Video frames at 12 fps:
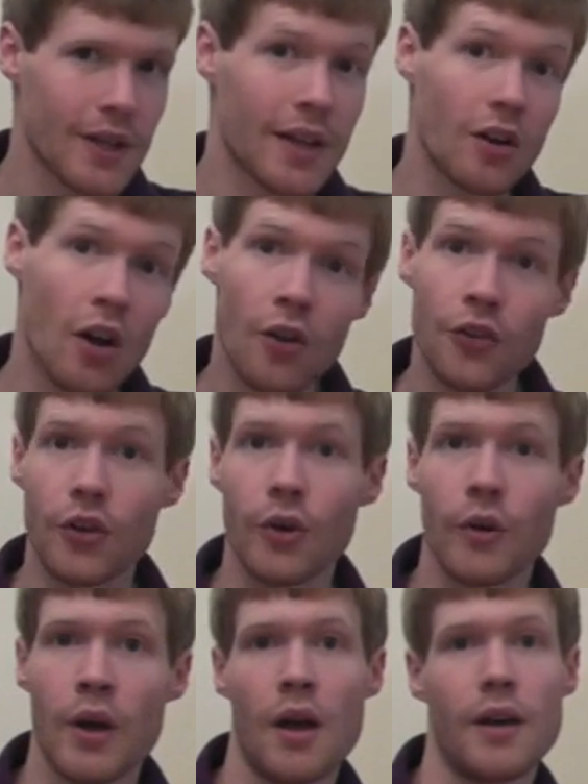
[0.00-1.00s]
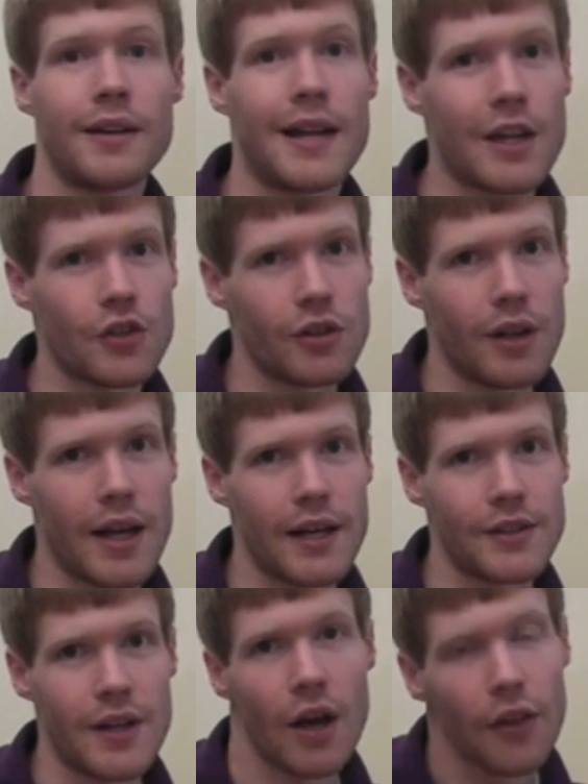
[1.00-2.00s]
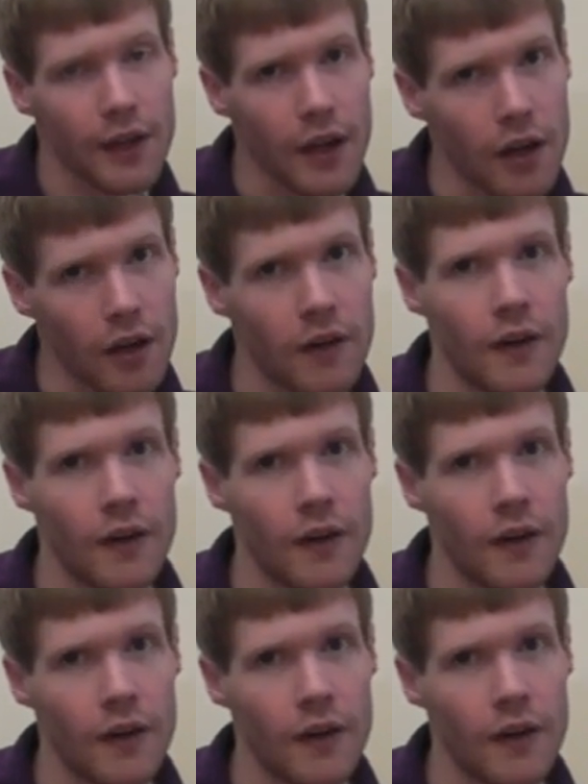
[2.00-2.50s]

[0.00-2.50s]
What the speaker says: and also nationalized healthcare.